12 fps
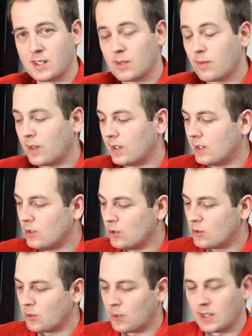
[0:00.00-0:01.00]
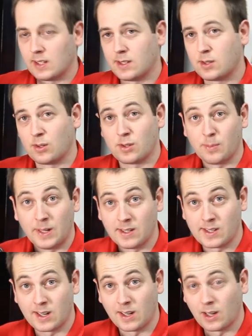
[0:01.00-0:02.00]
It's fairly neutral colors, which
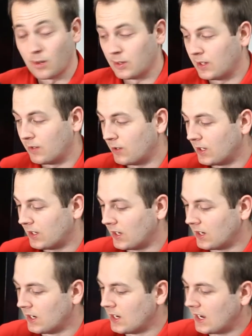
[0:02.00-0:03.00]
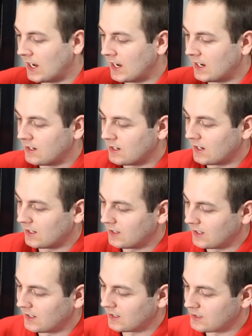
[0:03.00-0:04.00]
means it's going to go with everything, and I
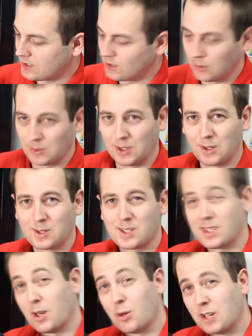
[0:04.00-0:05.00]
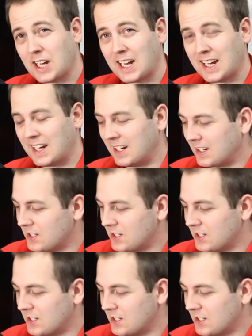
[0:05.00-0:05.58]
think it still looks okay.